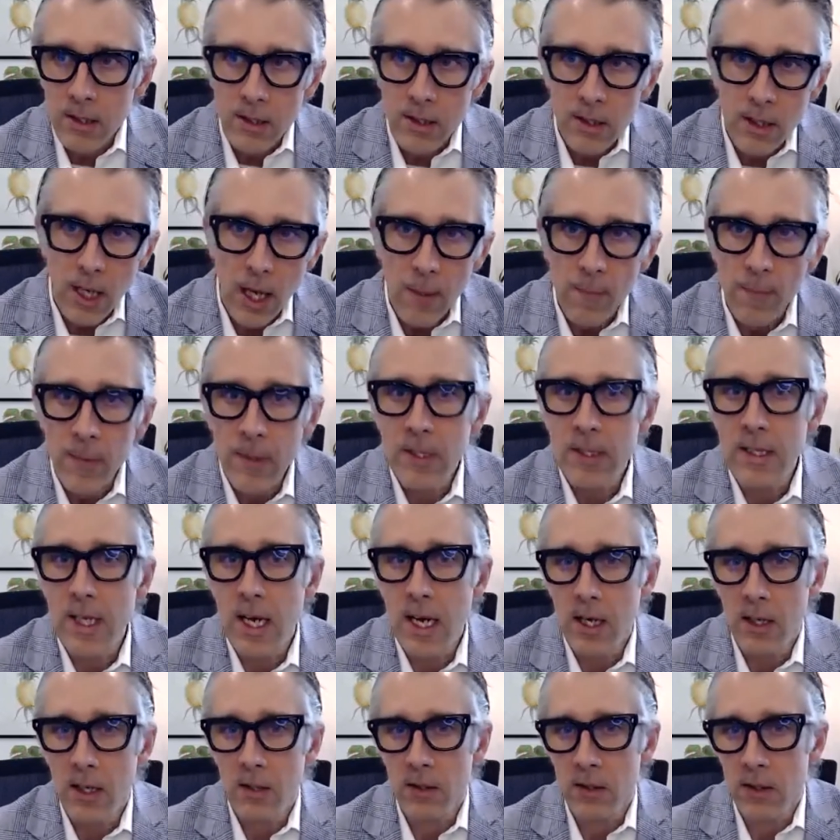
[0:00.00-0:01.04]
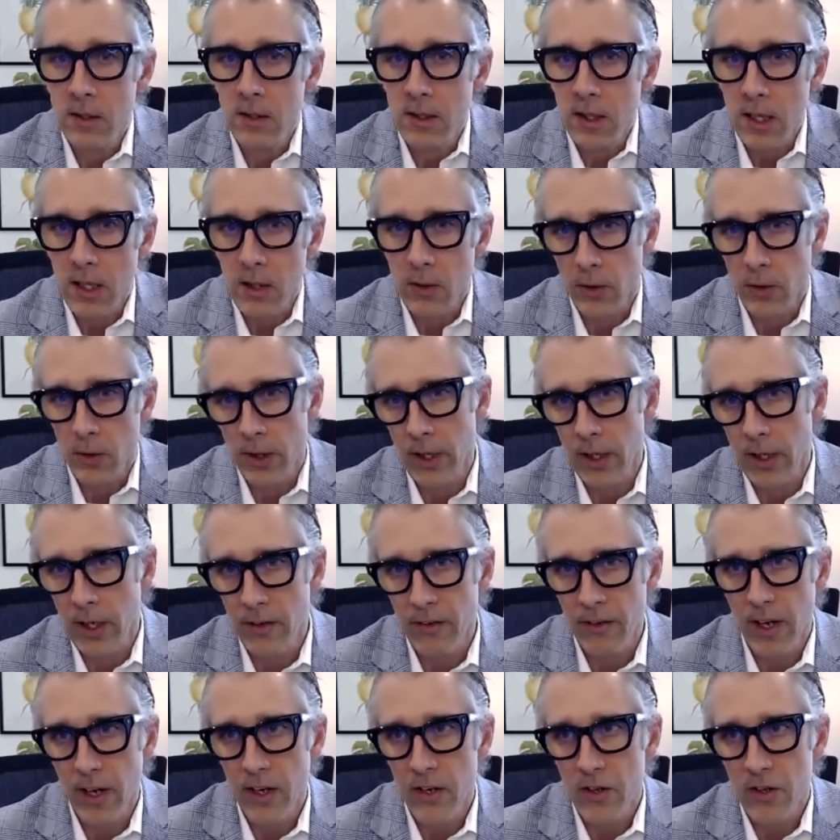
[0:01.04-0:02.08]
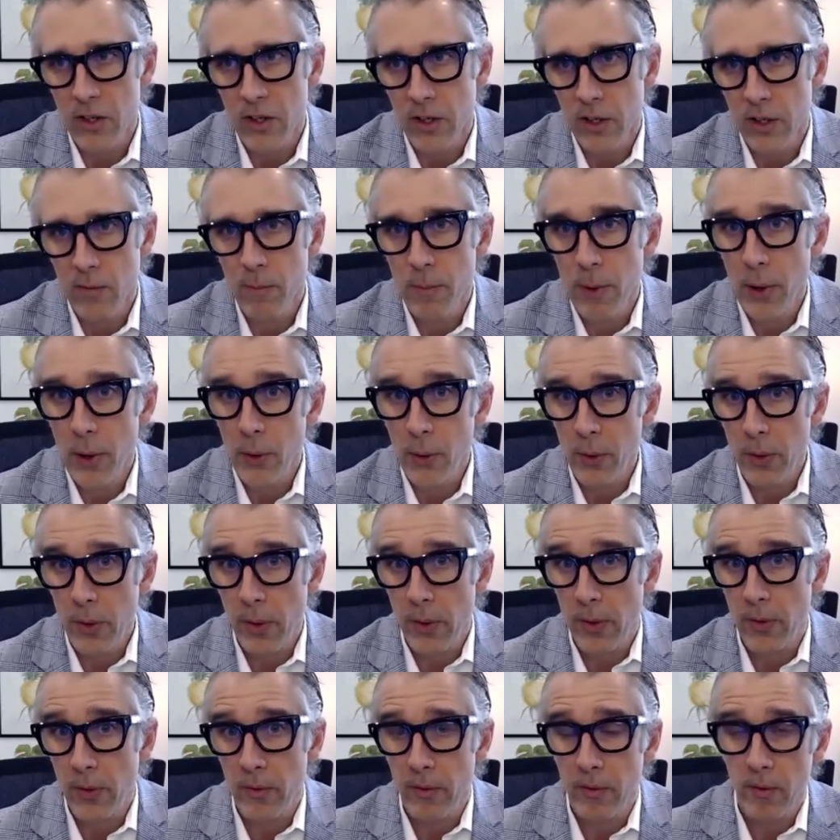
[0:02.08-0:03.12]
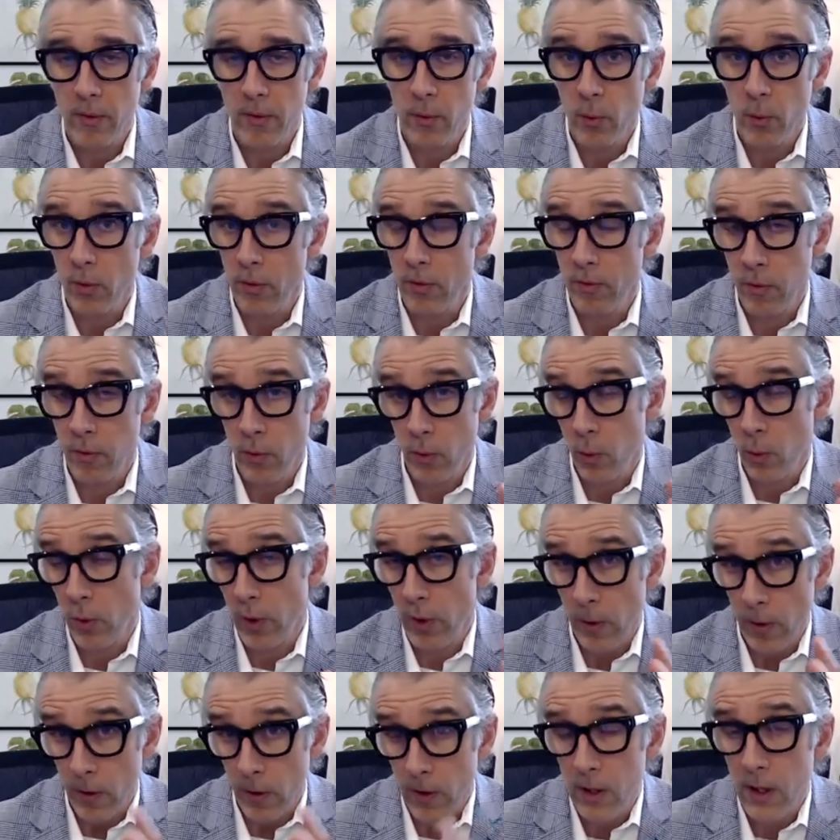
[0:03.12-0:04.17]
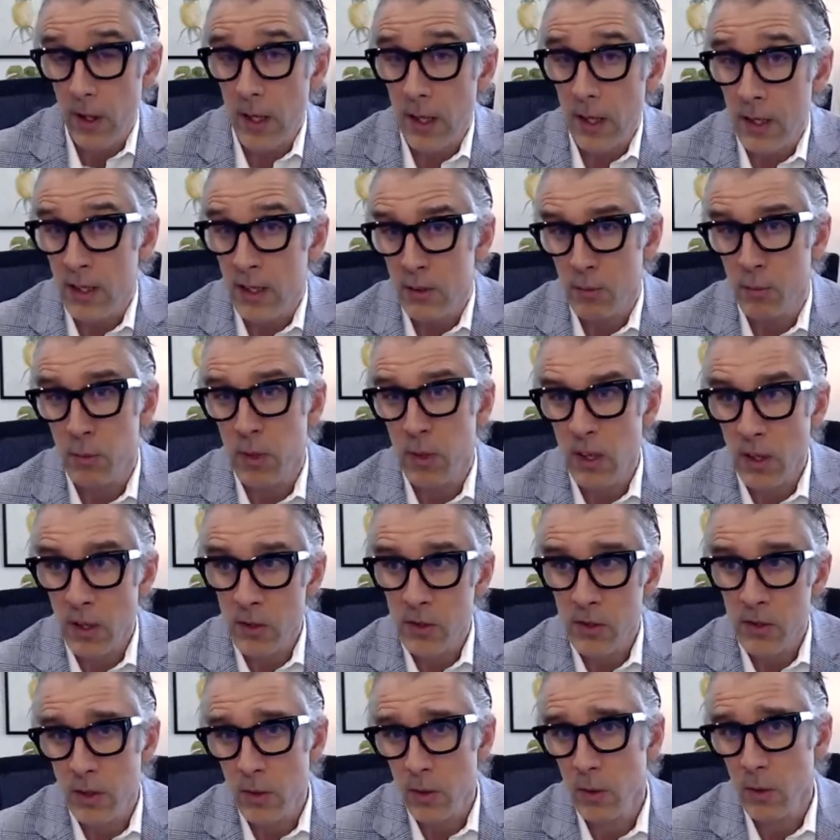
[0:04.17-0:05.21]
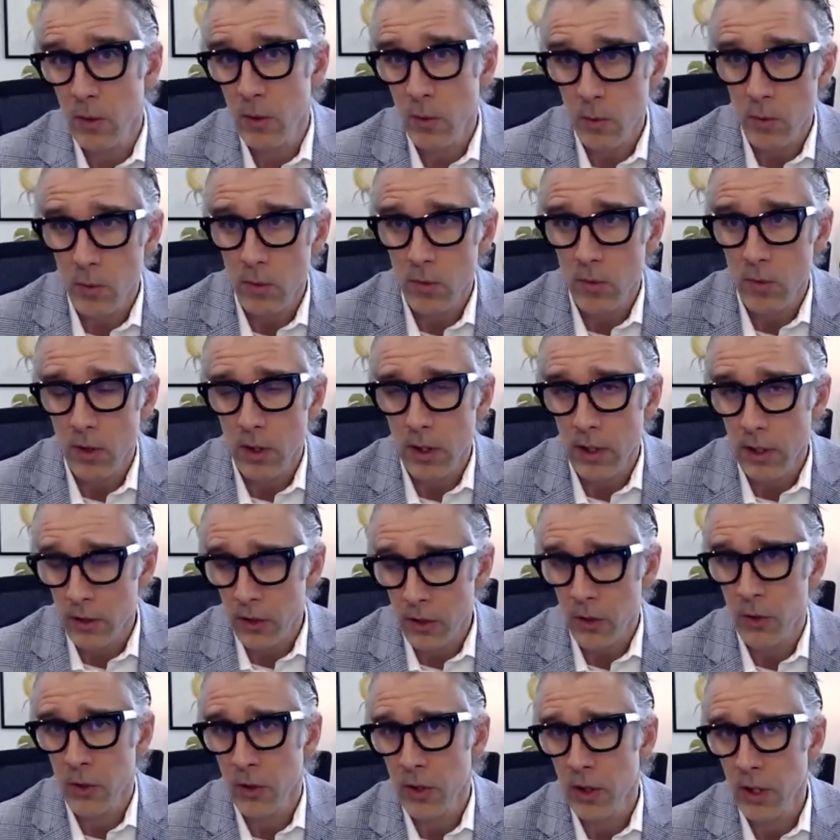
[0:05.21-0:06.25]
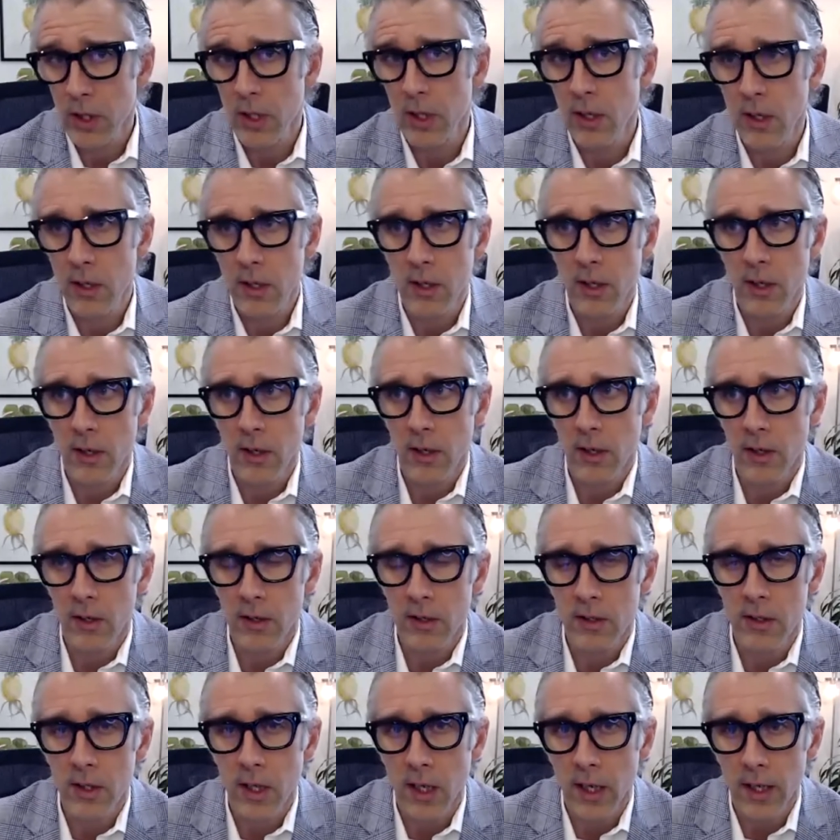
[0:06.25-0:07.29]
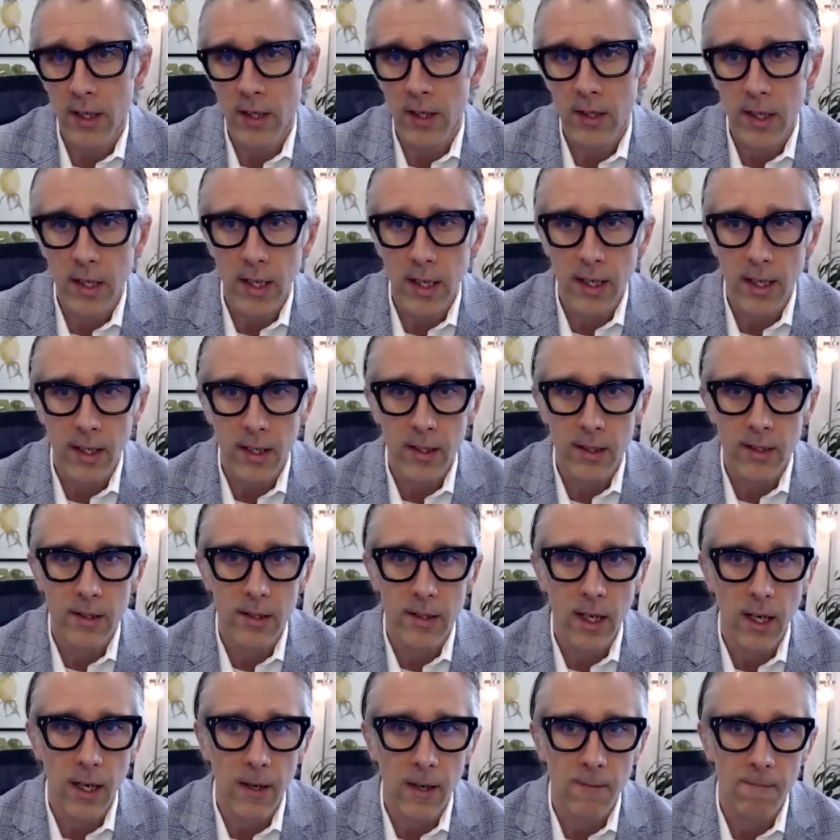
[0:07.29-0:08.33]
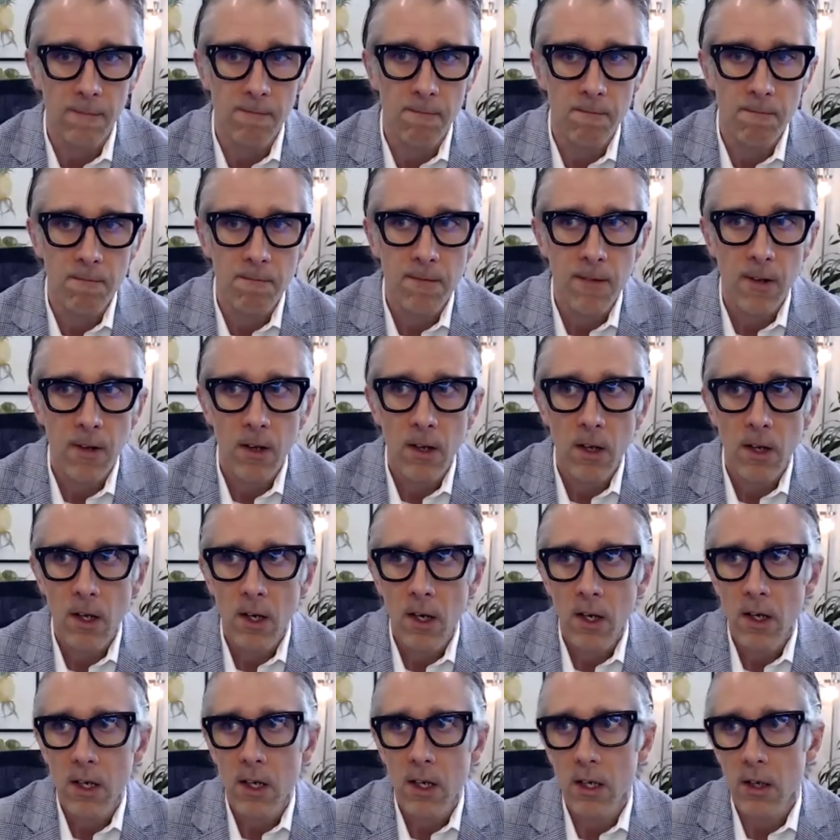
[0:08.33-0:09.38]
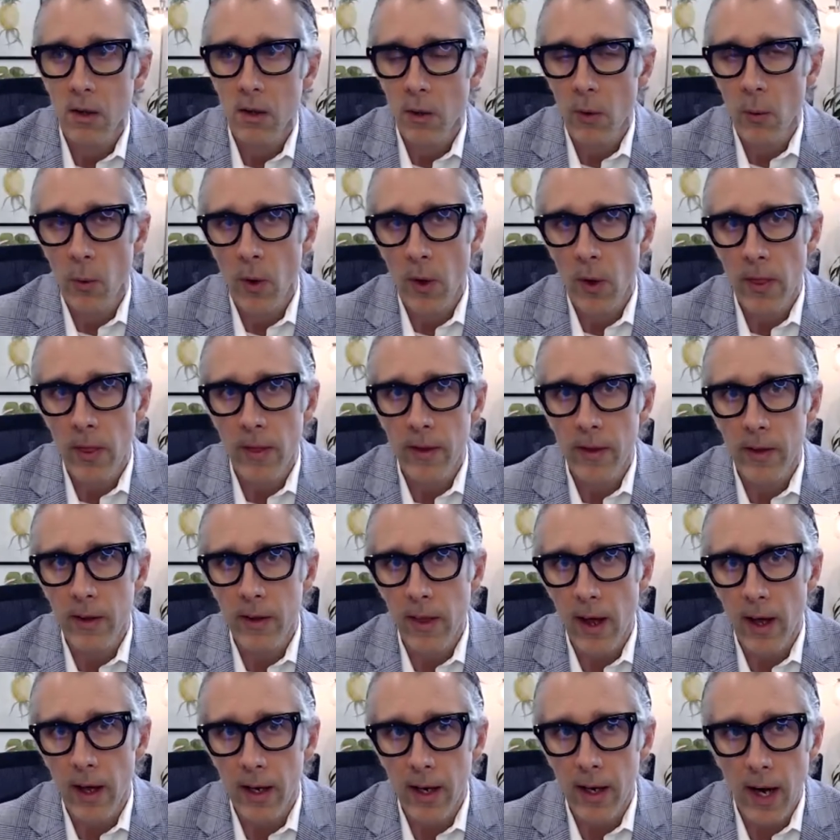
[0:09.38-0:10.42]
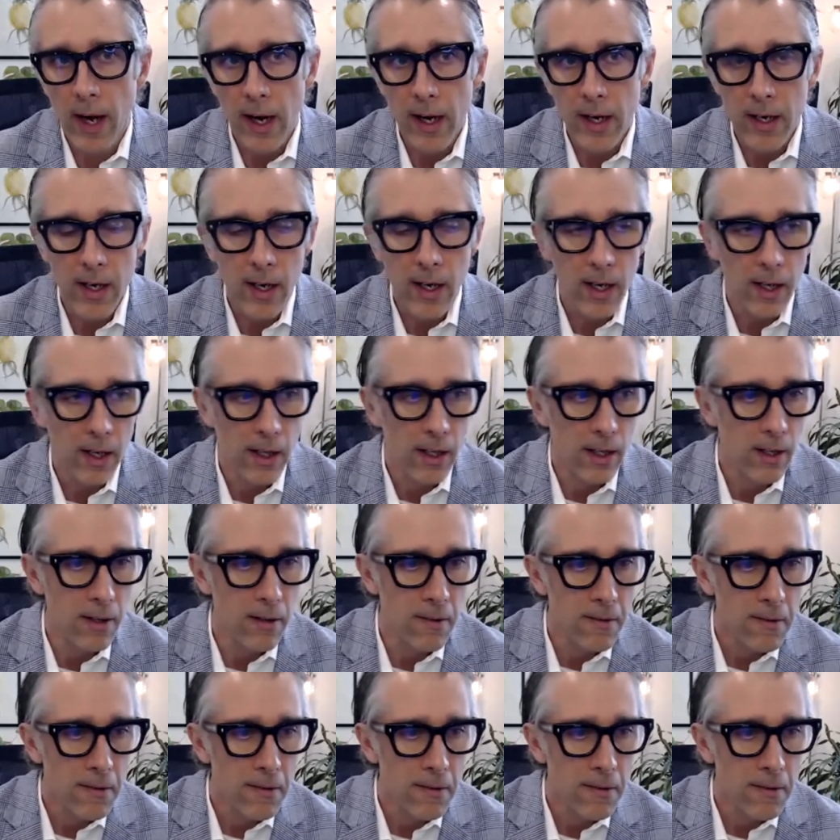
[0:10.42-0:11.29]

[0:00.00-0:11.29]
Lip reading: up and down the organization, both with our clients, but also internally on our side. And the one thing that I can